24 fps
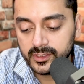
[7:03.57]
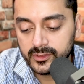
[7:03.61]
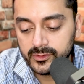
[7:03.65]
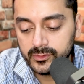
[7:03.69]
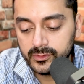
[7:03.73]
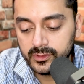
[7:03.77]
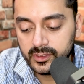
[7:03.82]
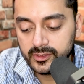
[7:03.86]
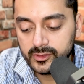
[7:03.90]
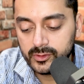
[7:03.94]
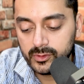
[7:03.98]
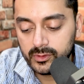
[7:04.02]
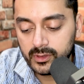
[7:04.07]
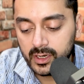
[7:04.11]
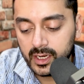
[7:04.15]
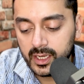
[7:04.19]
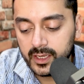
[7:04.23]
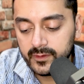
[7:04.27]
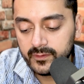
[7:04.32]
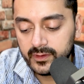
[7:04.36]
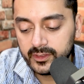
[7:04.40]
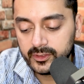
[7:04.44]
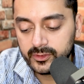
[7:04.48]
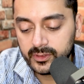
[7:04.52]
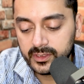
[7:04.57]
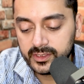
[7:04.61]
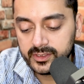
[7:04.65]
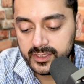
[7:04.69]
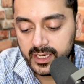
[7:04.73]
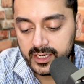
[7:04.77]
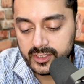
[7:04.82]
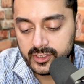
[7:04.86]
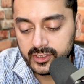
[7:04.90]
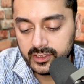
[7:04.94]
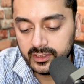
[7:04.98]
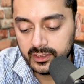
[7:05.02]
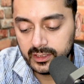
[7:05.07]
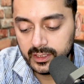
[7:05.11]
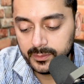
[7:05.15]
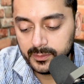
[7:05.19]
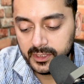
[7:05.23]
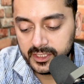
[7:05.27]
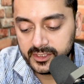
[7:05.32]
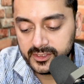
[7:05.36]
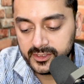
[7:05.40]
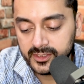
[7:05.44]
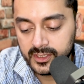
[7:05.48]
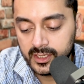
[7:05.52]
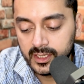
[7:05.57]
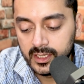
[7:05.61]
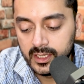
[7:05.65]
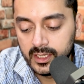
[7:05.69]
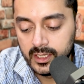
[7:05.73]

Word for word: as soon as you arrive and transaction limits.